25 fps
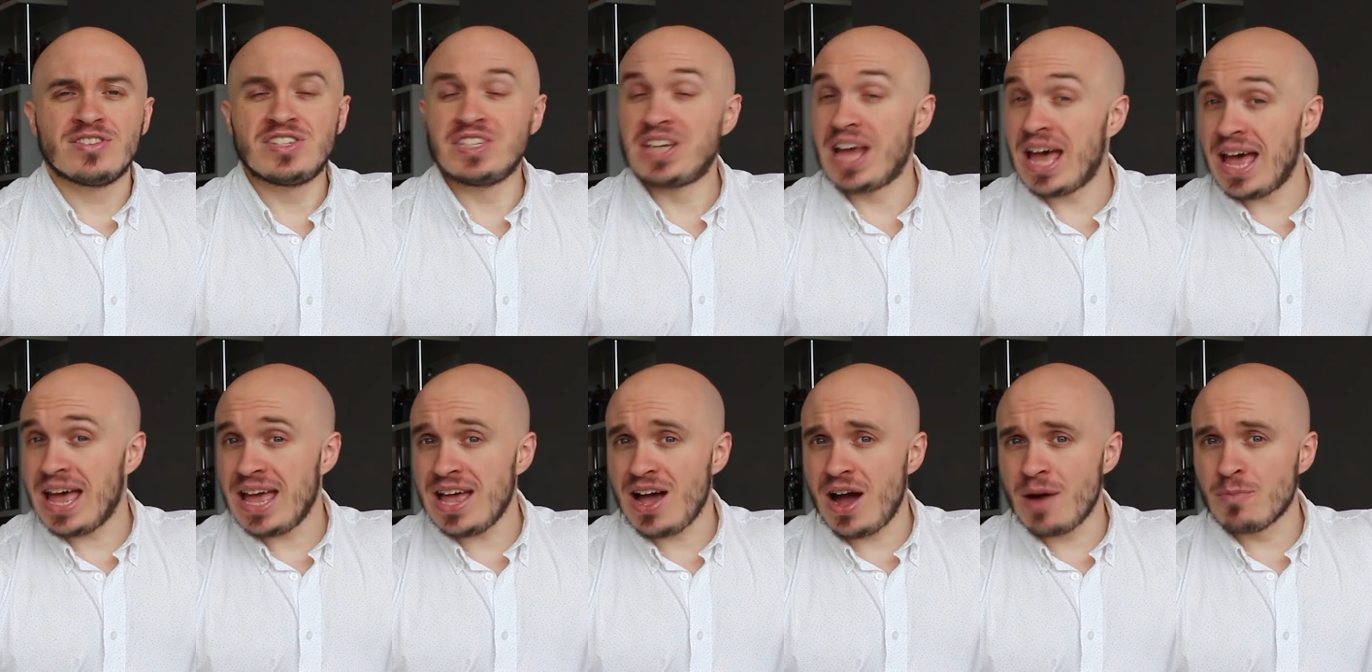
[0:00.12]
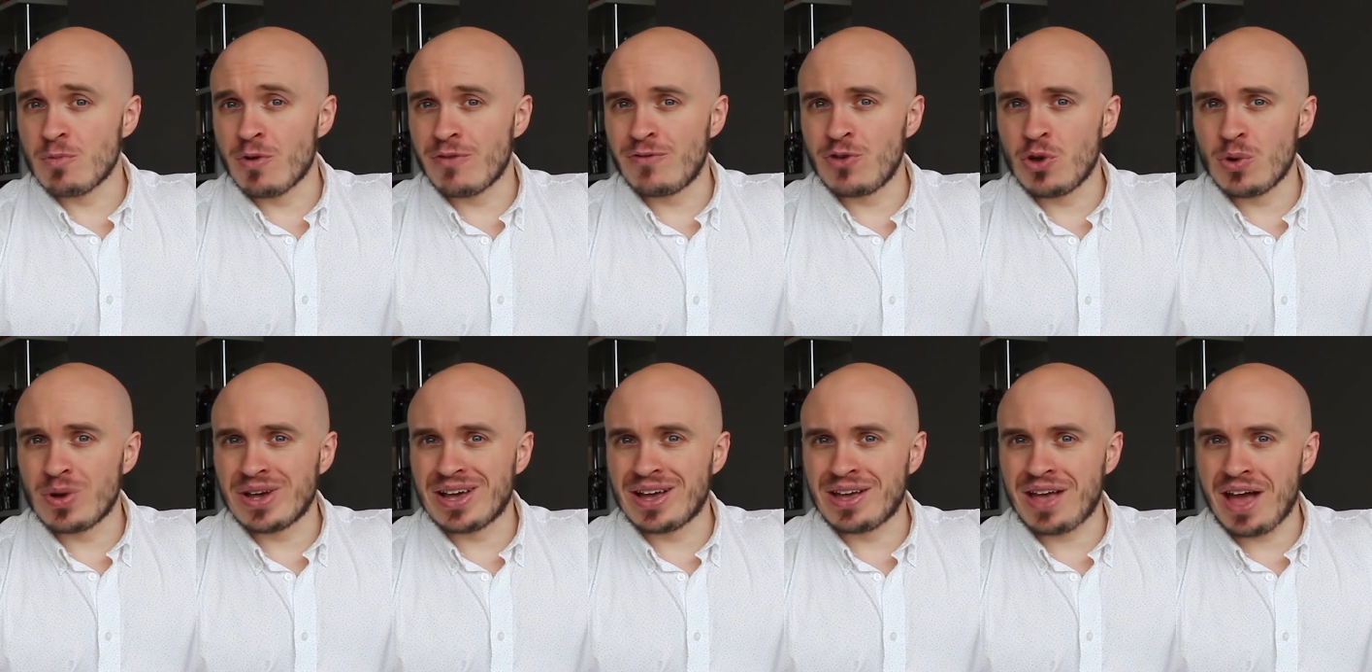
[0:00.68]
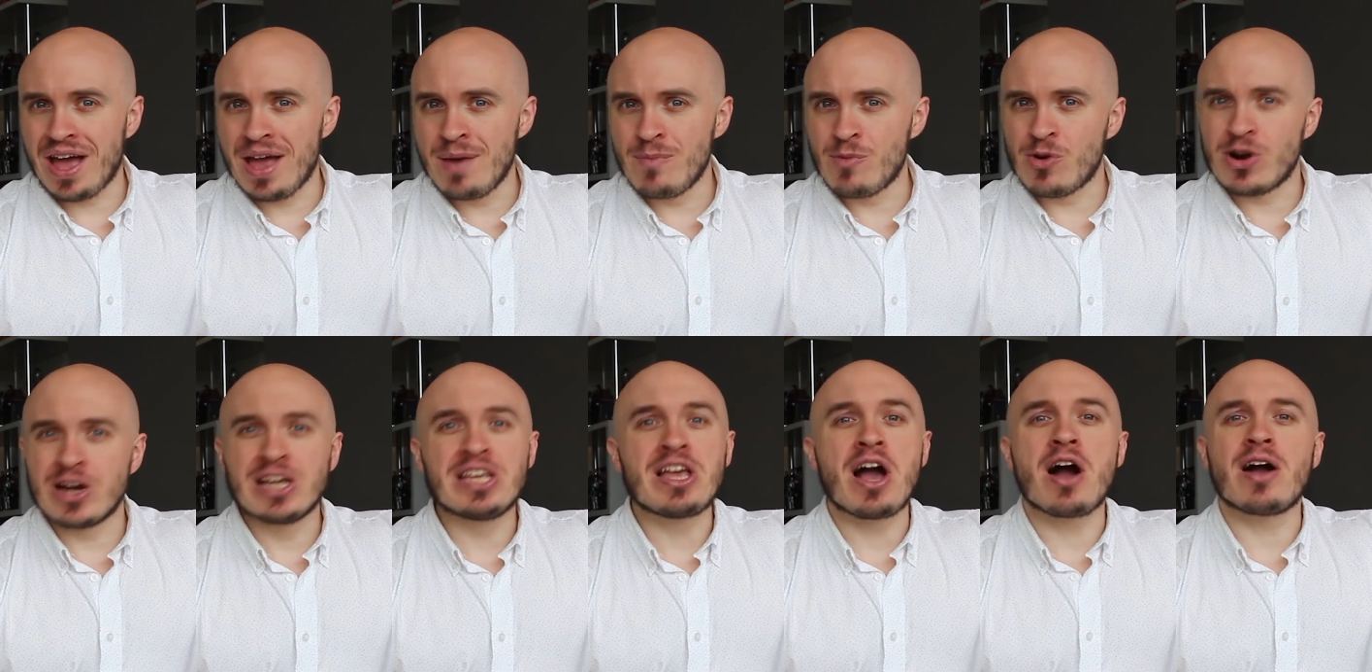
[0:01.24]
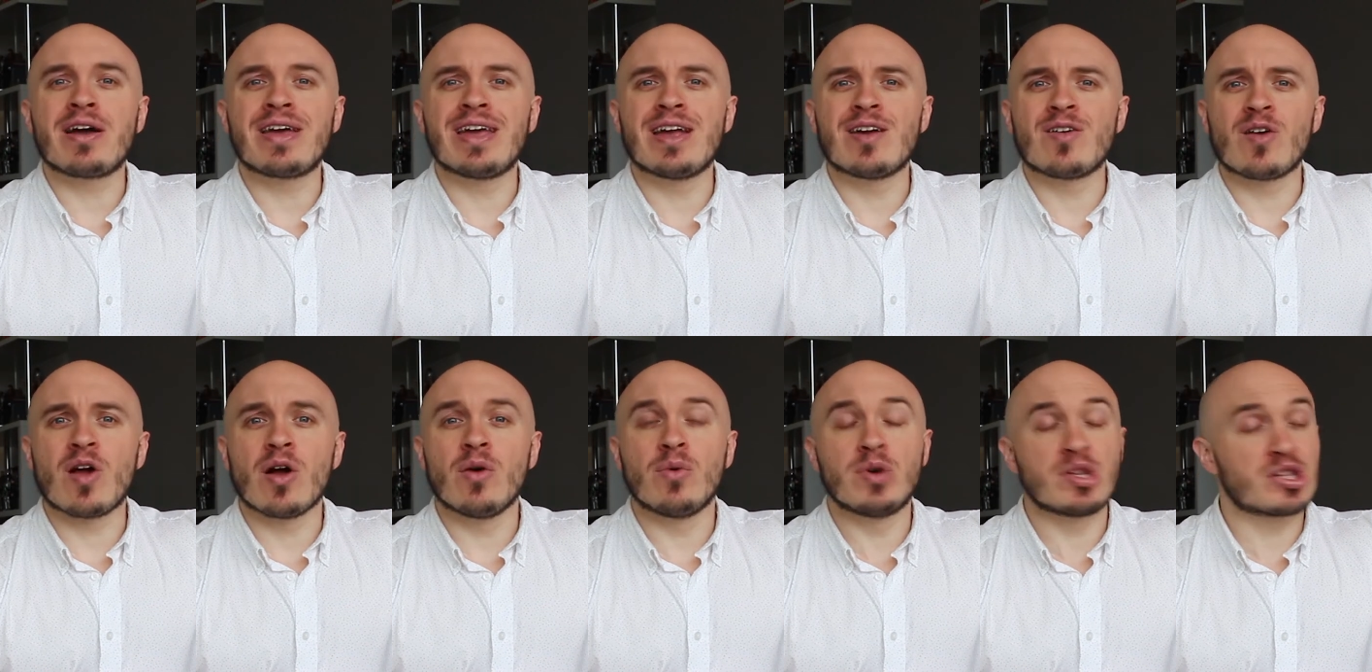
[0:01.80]
Today I'm reviewing a game where a young
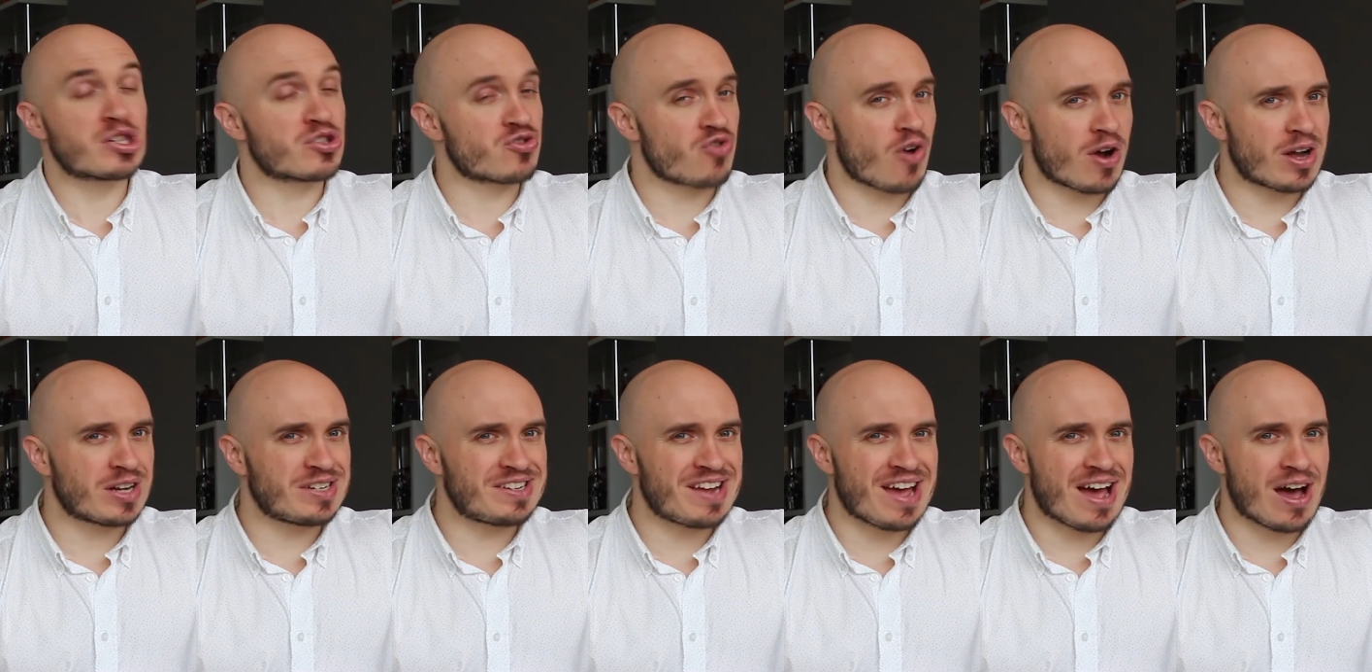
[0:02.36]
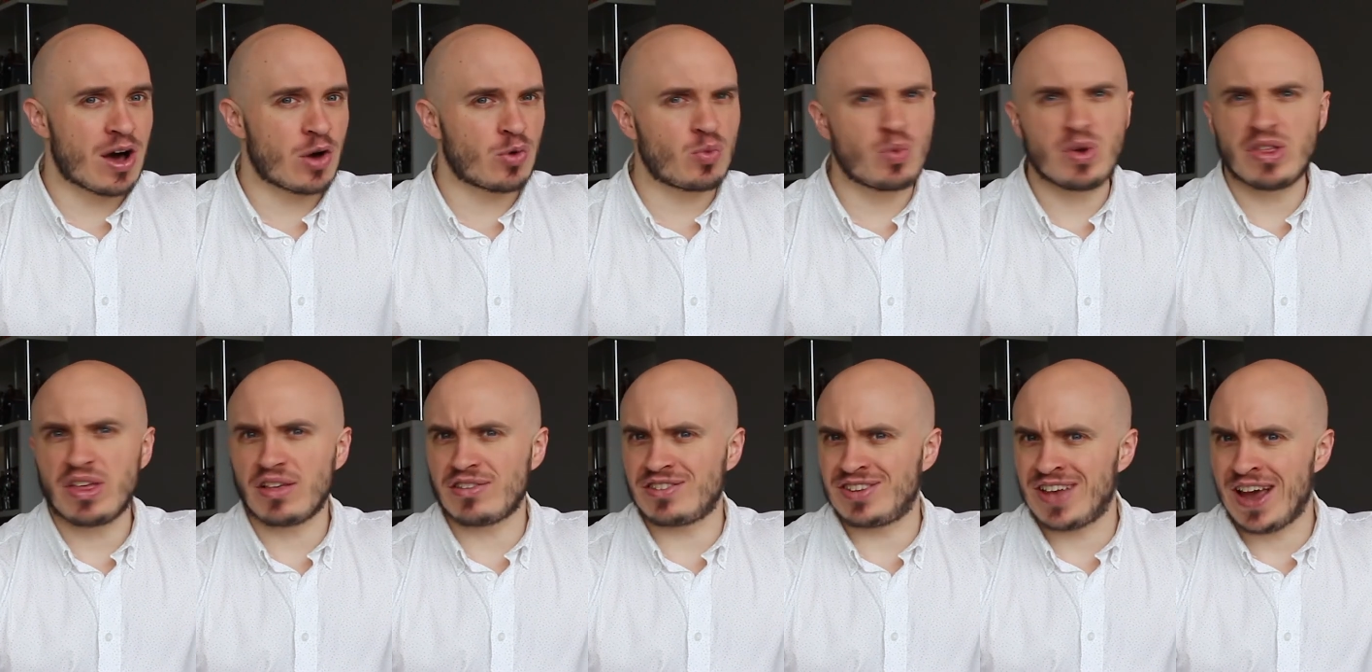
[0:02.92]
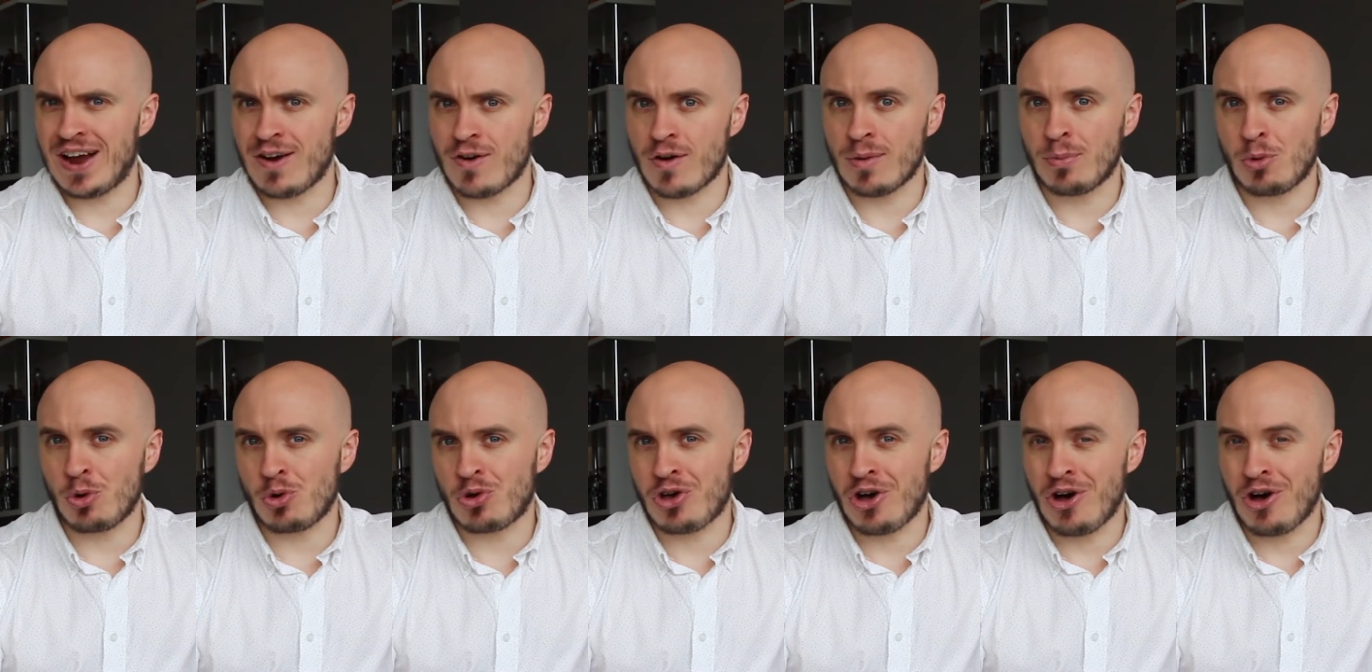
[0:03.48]
hero is struck down with a terrible